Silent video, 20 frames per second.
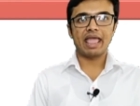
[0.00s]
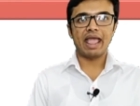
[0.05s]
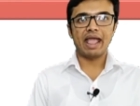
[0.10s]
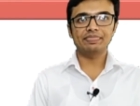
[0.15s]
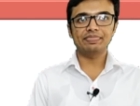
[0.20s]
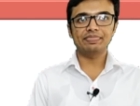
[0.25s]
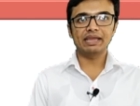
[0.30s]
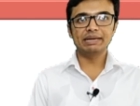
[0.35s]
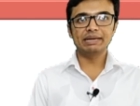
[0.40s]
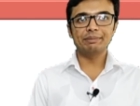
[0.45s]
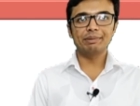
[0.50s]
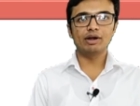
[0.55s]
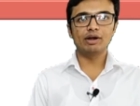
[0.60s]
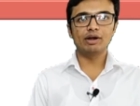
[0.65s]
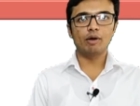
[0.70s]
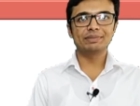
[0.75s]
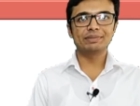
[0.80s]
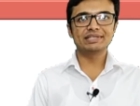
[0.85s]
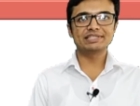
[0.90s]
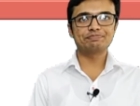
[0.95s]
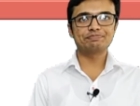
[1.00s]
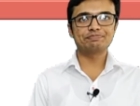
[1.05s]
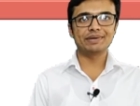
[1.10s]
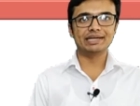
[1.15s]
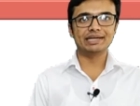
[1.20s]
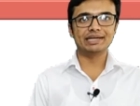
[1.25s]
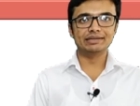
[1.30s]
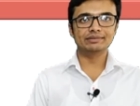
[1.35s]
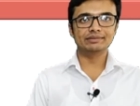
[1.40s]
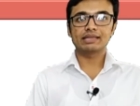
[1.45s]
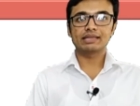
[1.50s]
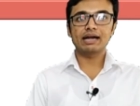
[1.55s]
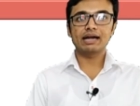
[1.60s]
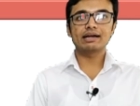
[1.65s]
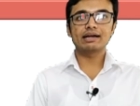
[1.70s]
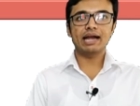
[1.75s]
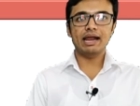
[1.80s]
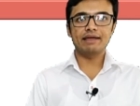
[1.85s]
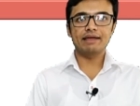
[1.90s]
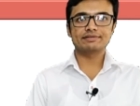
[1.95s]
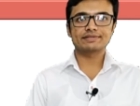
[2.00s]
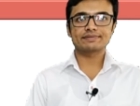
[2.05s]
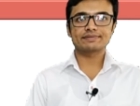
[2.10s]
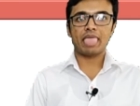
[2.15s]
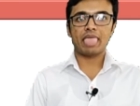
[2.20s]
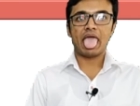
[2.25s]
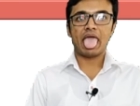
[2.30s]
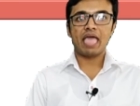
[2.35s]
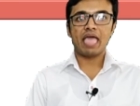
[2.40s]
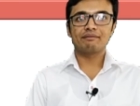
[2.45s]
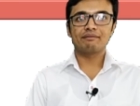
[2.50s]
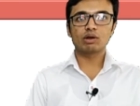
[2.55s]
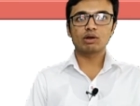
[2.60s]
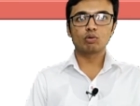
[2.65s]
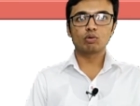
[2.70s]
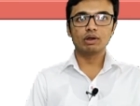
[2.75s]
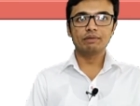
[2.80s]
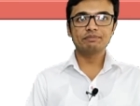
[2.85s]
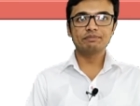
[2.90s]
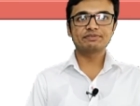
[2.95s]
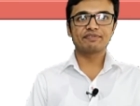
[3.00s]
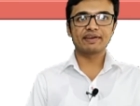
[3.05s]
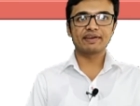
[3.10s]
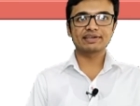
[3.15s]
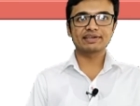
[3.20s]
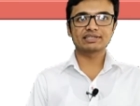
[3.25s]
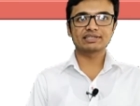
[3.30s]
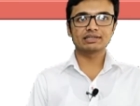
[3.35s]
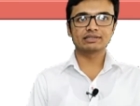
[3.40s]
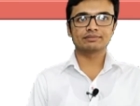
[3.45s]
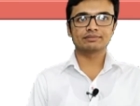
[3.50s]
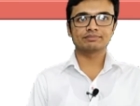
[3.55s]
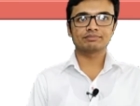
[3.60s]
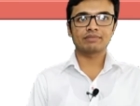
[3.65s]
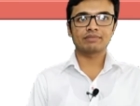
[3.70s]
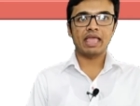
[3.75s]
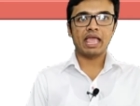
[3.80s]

and the independent of the speed. There are drives where Coulomb's friction